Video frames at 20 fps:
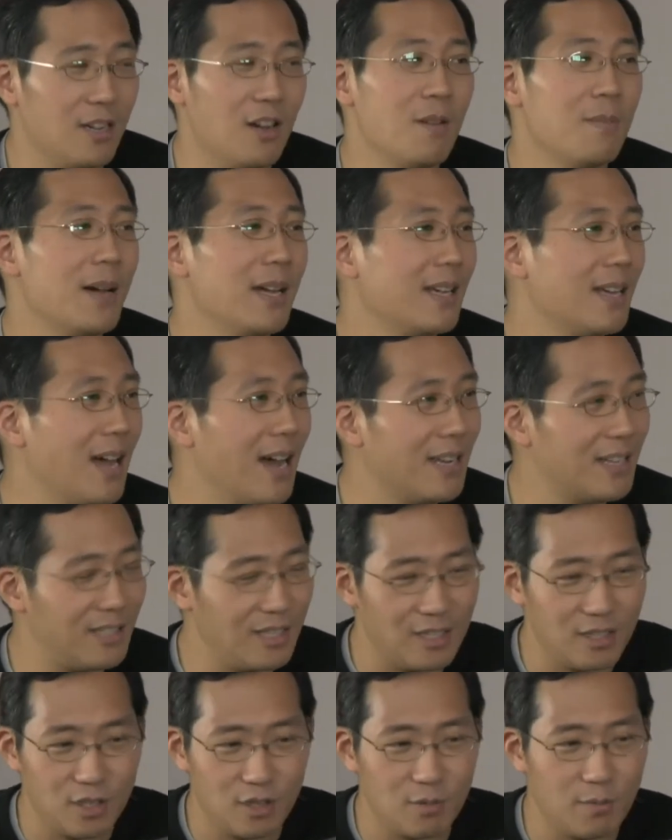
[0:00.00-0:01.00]
Oh my God, it's
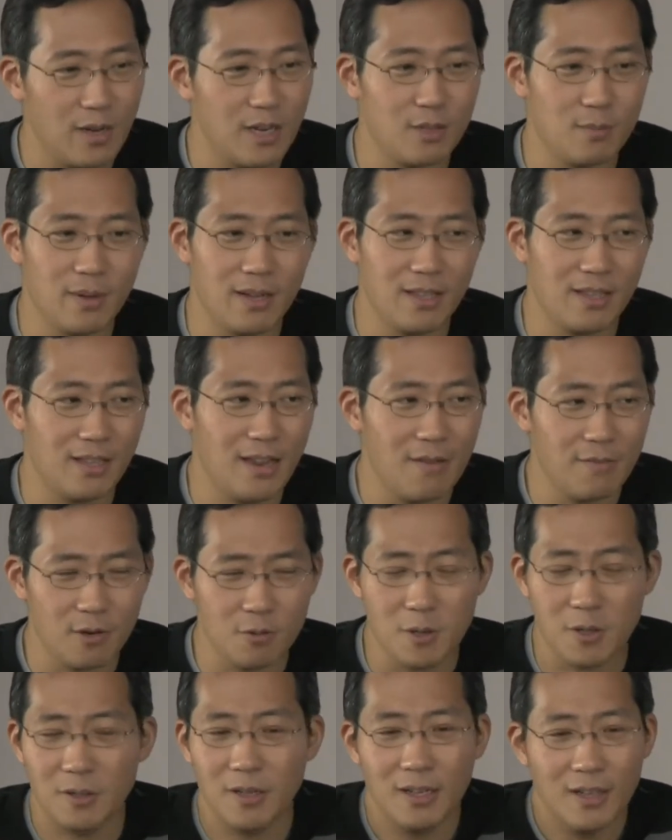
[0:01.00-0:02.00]
easier to raise money than ever.
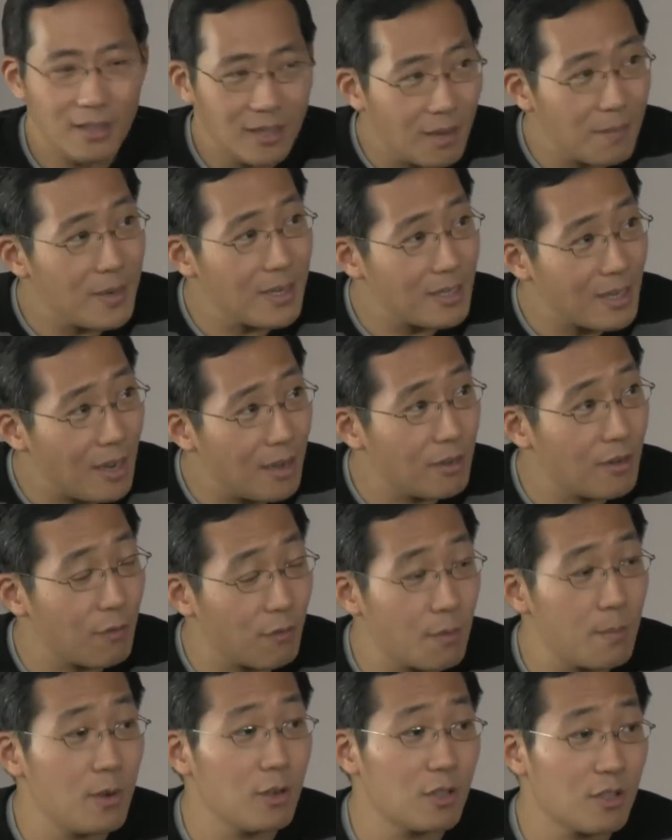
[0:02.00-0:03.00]
Well, let me tell you,
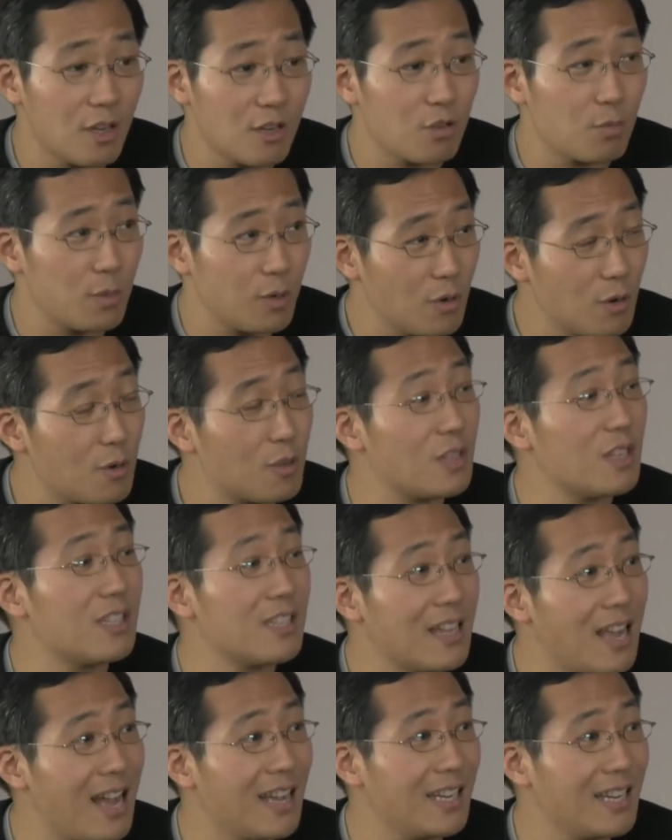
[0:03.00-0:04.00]
for most entrepreneurs,
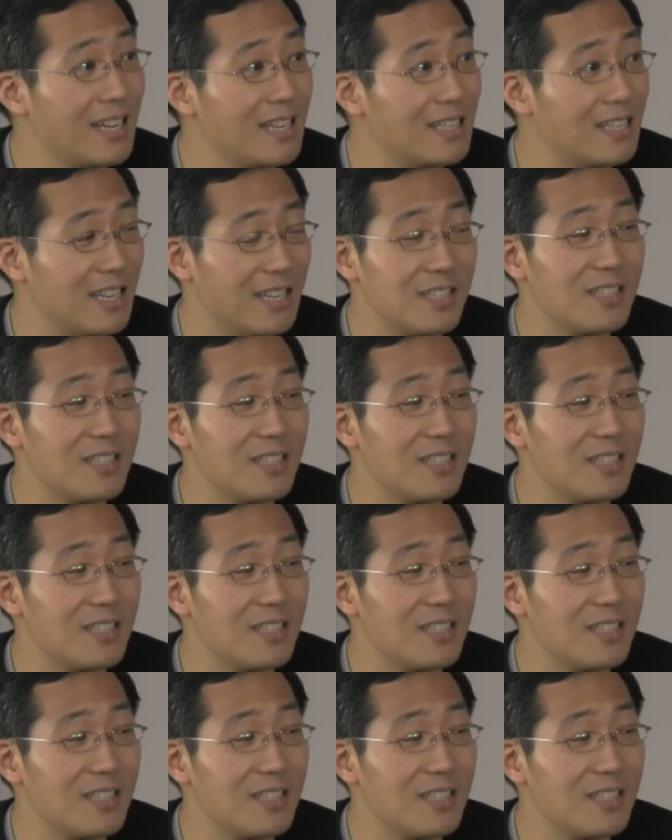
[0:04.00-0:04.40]
it's not easy.